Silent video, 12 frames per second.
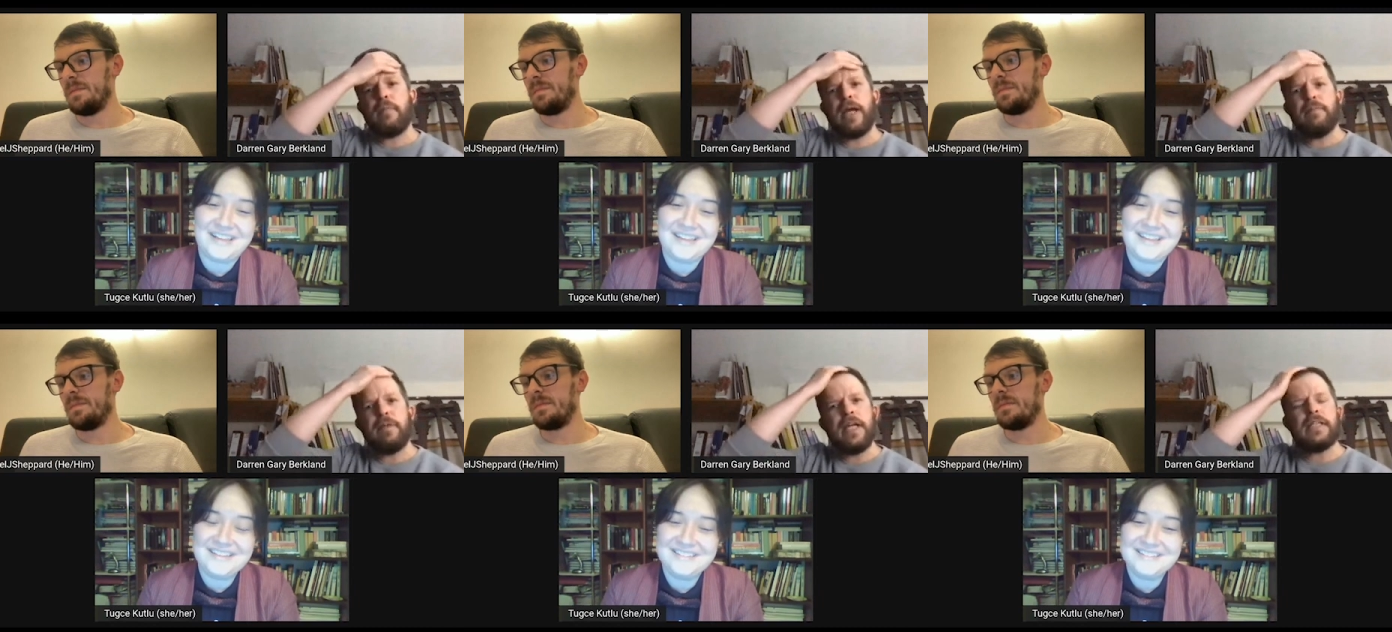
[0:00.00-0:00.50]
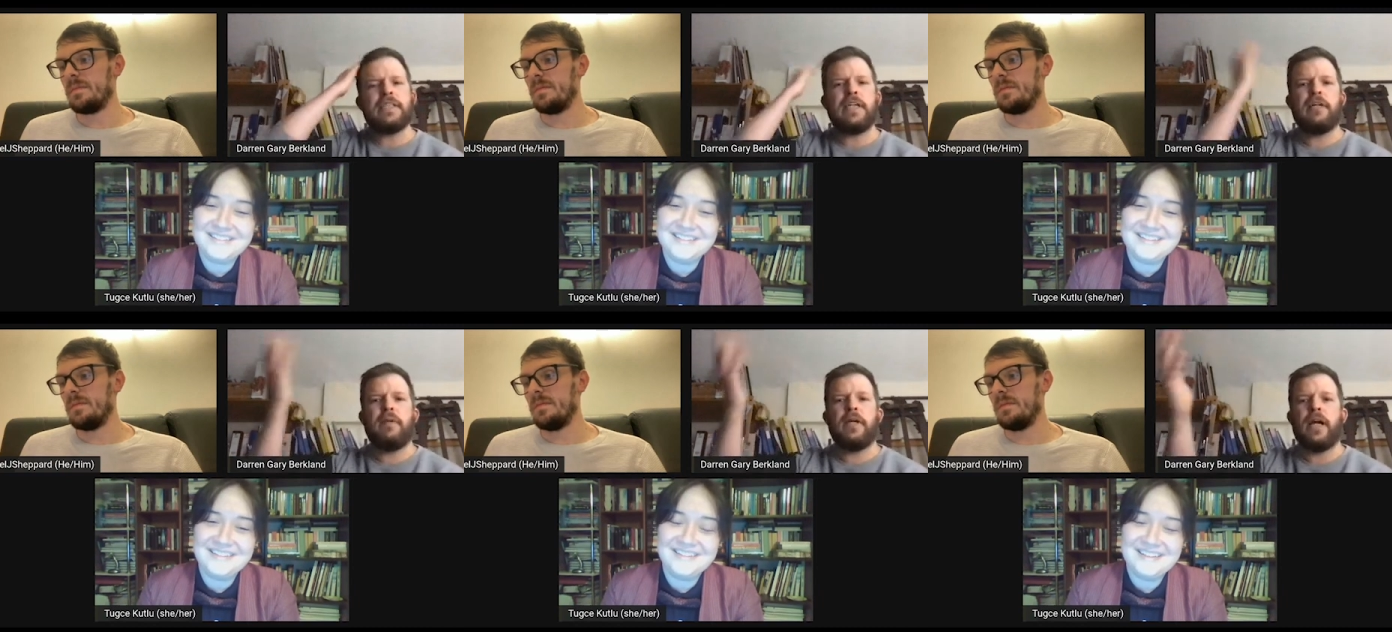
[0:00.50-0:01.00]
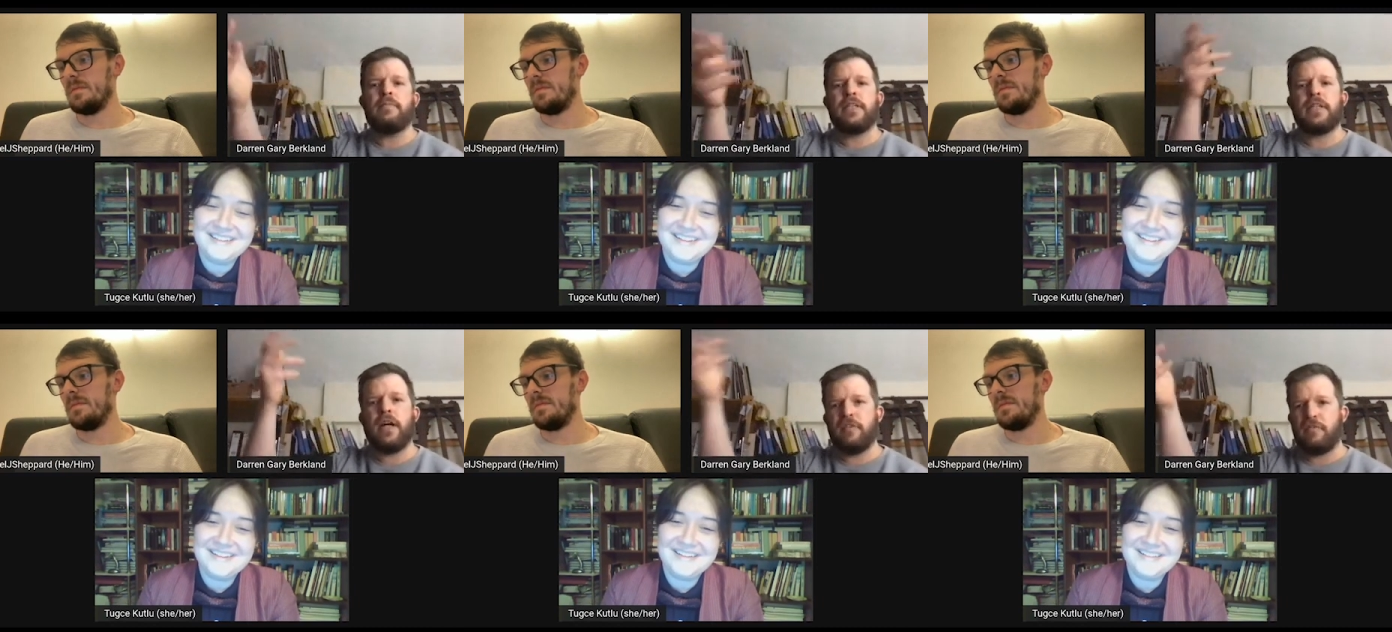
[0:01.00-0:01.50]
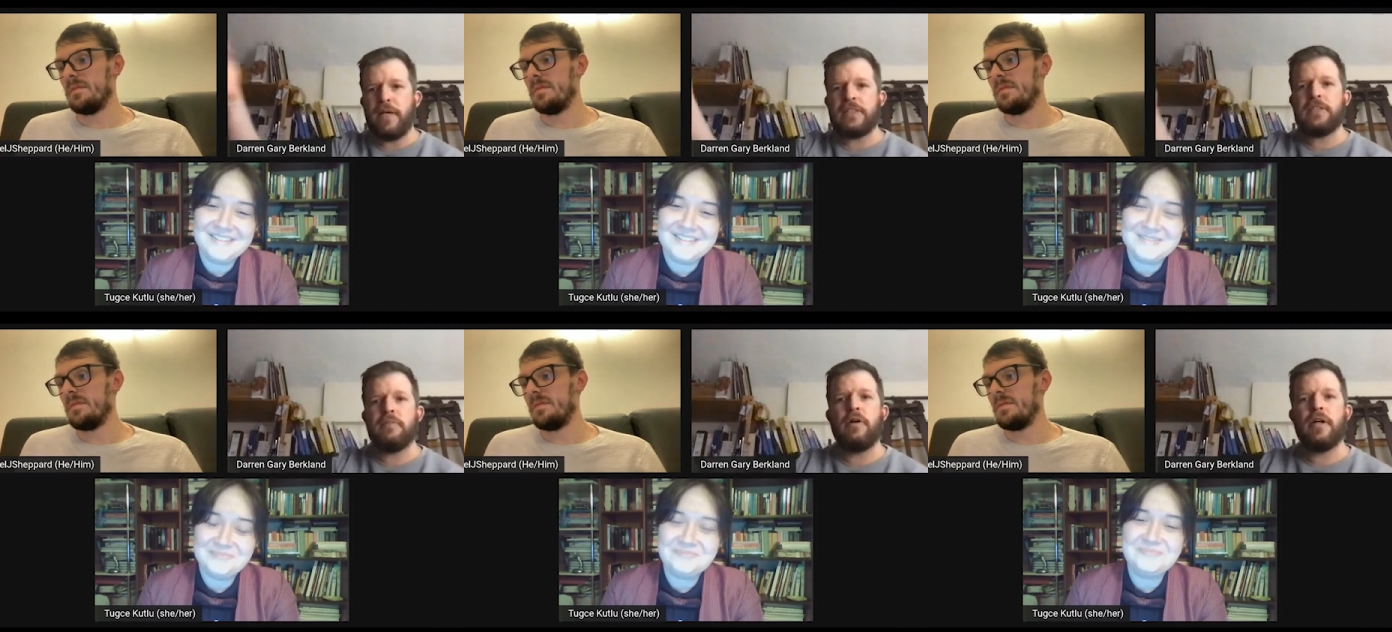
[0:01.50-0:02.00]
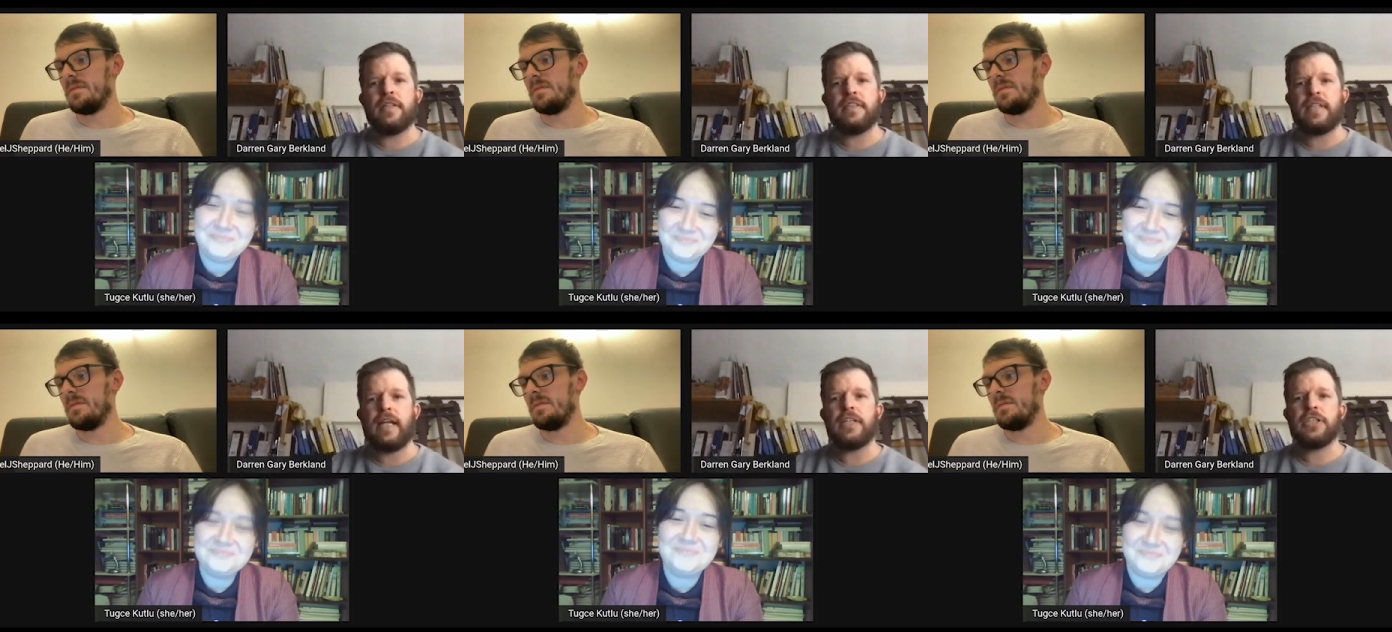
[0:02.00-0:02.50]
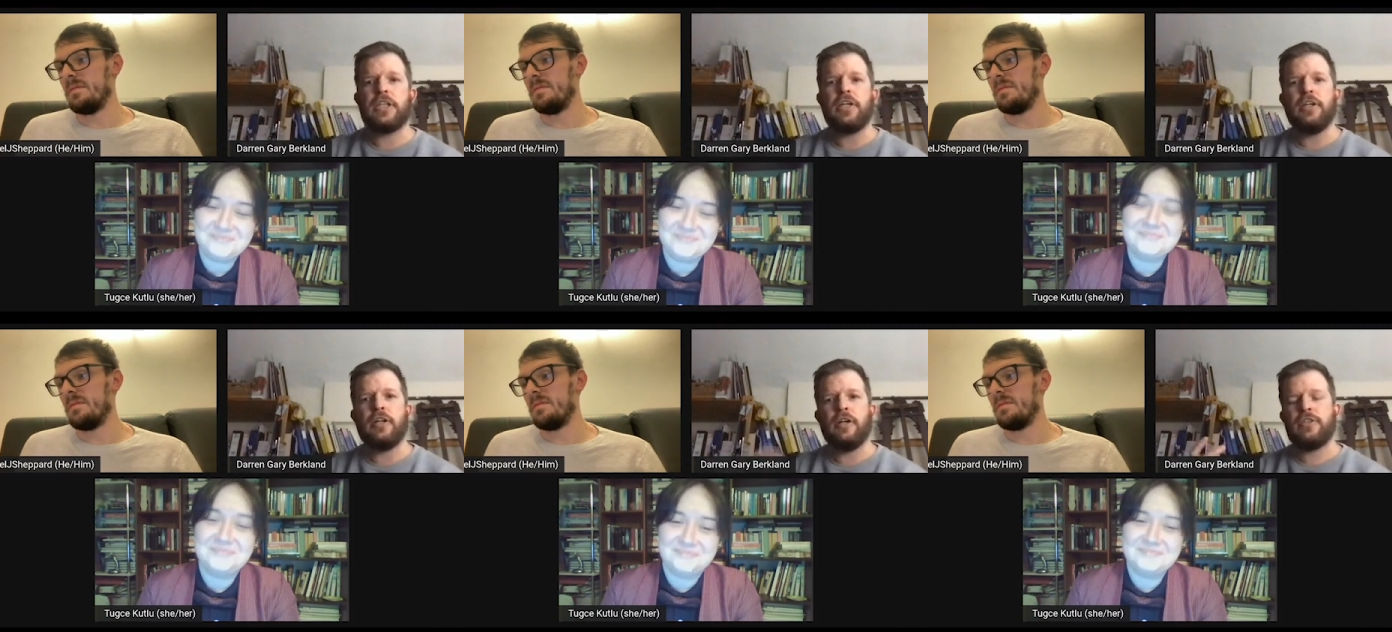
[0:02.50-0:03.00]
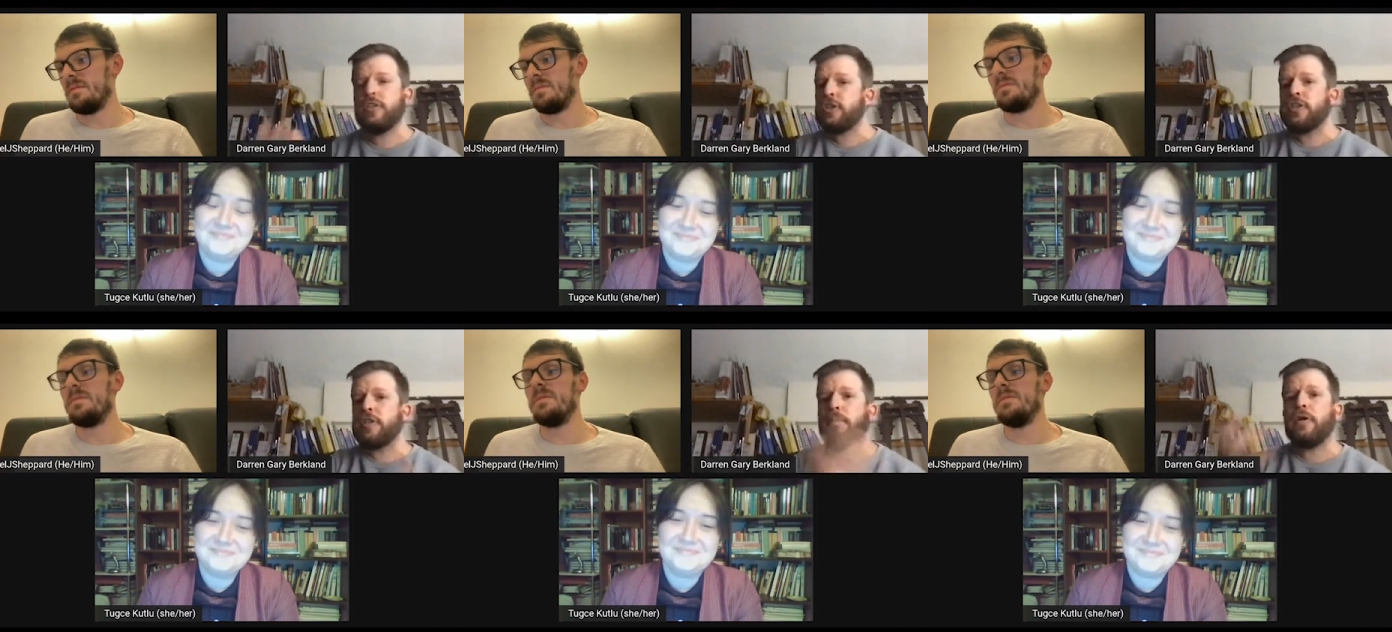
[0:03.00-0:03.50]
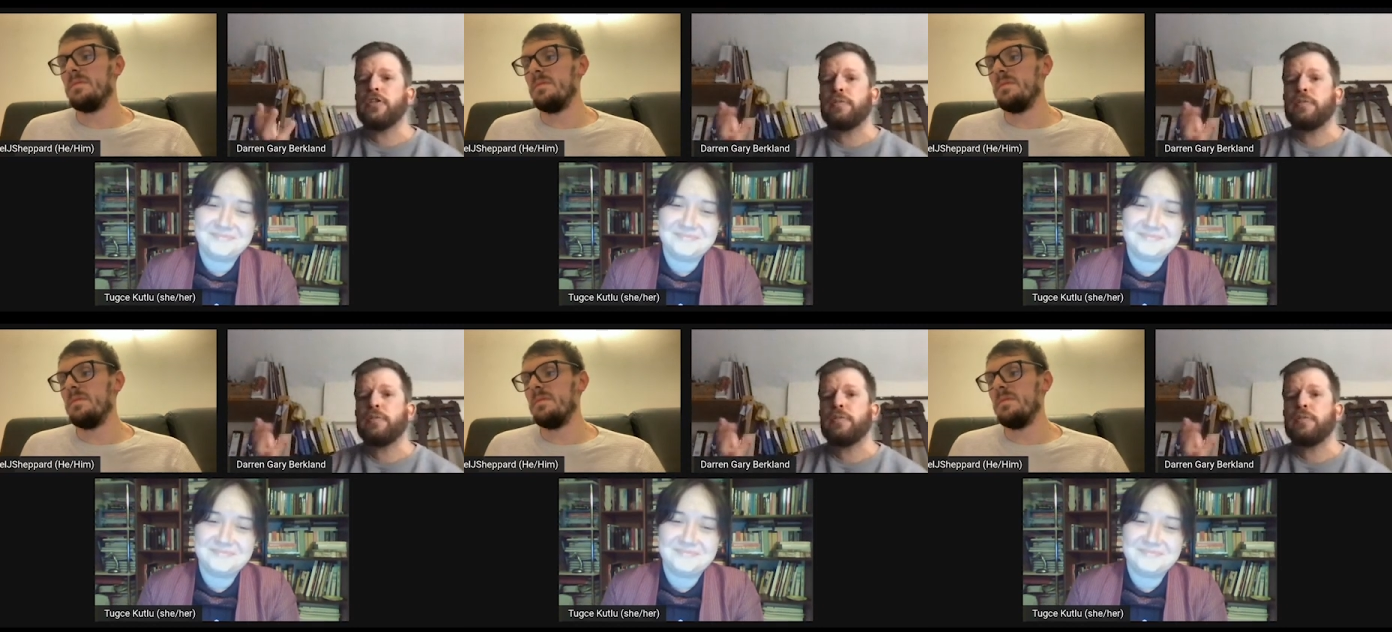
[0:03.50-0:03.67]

Speaker 1: paper yesterday it becomes a kind of meta modern slasher you know it's not just a mm-hmm.